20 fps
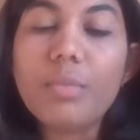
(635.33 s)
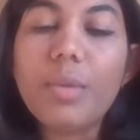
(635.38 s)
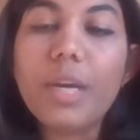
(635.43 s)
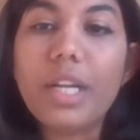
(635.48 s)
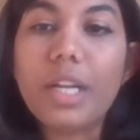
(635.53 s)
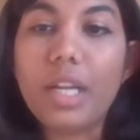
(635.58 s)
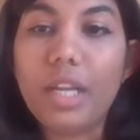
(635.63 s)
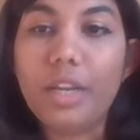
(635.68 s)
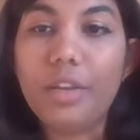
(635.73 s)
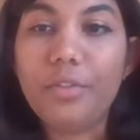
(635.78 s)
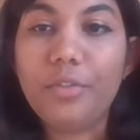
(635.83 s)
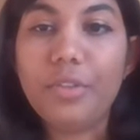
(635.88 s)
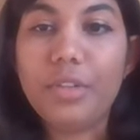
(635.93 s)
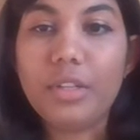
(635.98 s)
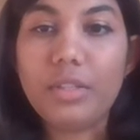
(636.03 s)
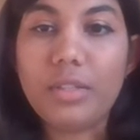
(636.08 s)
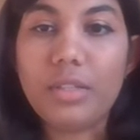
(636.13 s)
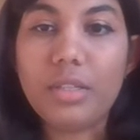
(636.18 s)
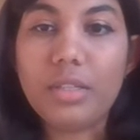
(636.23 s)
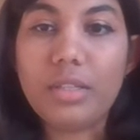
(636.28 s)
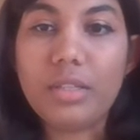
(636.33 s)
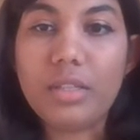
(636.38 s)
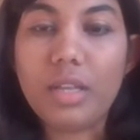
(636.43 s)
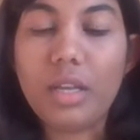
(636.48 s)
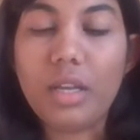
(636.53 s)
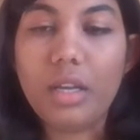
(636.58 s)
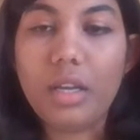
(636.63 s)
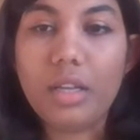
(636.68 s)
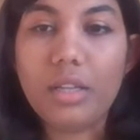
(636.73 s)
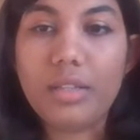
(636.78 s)
But if this is
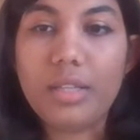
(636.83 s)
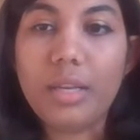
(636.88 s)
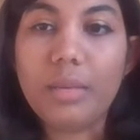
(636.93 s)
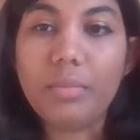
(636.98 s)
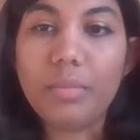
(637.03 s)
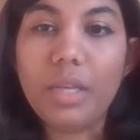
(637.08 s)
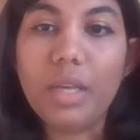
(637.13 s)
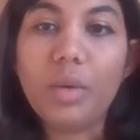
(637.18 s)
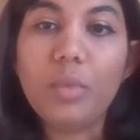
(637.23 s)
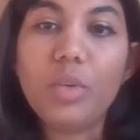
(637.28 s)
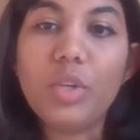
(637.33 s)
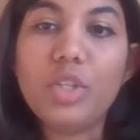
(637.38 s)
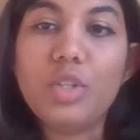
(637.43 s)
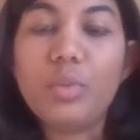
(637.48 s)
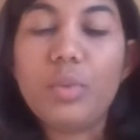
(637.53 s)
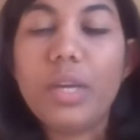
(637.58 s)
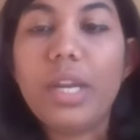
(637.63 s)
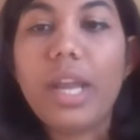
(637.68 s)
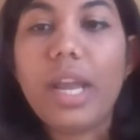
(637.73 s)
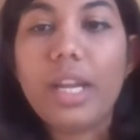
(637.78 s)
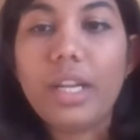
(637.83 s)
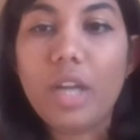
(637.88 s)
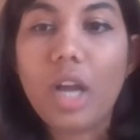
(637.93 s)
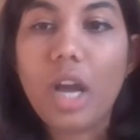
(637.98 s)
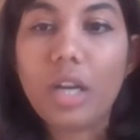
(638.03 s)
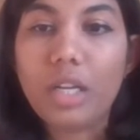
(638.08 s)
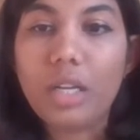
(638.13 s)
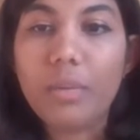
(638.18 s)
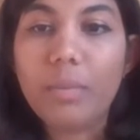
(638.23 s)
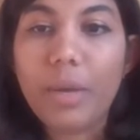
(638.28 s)
something which, when I
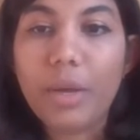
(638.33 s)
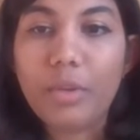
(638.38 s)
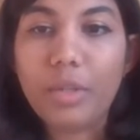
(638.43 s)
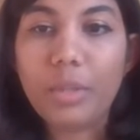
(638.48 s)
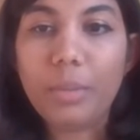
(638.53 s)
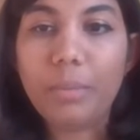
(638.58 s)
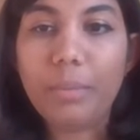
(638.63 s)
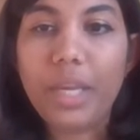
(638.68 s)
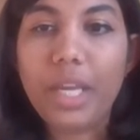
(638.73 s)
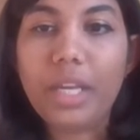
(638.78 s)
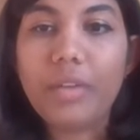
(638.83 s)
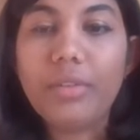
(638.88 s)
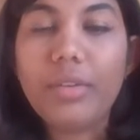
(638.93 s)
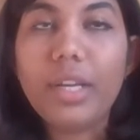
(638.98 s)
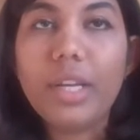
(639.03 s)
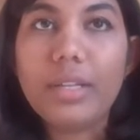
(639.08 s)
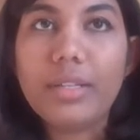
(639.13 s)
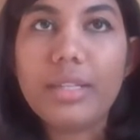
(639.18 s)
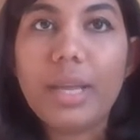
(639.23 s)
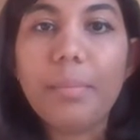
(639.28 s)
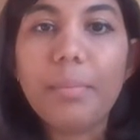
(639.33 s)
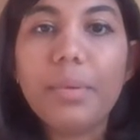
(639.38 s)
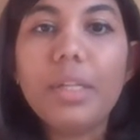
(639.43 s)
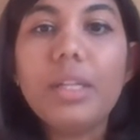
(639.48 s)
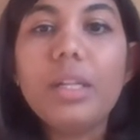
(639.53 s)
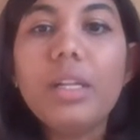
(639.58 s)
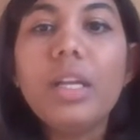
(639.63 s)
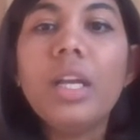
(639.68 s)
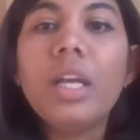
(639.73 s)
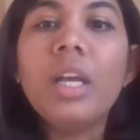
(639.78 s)
talked about the bakery
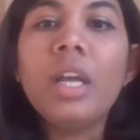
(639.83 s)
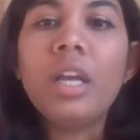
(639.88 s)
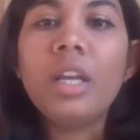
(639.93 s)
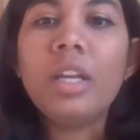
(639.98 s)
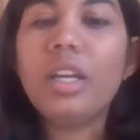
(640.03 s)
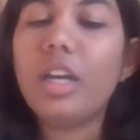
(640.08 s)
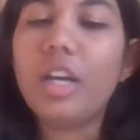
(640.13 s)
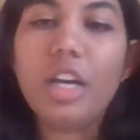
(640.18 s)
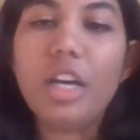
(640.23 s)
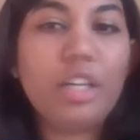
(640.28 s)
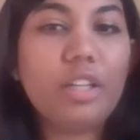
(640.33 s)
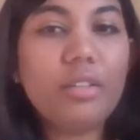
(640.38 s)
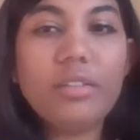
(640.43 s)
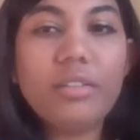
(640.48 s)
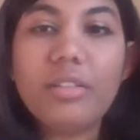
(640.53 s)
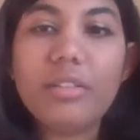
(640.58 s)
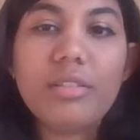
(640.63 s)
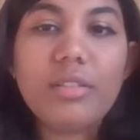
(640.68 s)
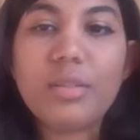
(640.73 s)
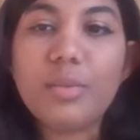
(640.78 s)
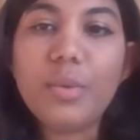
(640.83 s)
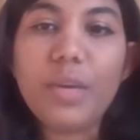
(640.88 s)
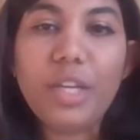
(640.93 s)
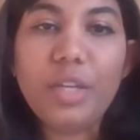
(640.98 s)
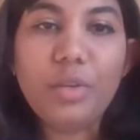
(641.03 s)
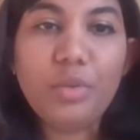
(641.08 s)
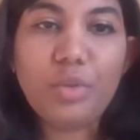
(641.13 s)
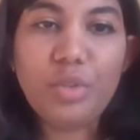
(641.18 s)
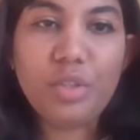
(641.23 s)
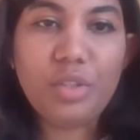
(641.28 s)
example, this is where
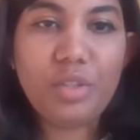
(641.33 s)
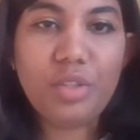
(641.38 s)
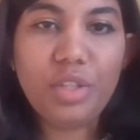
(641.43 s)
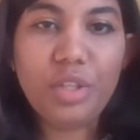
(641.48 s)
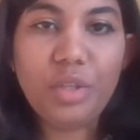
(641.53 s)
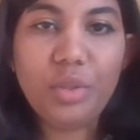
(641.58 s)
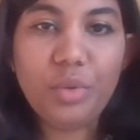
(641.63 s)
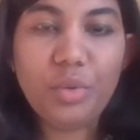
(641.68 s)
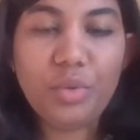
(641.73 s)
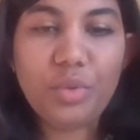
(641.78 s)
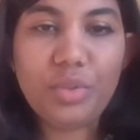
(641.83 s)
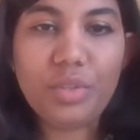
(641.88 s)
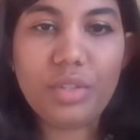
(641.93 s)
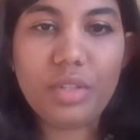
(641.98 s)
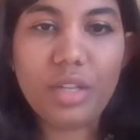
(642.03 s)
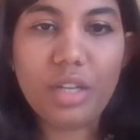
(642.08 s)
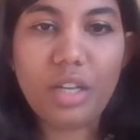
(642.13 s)
you just use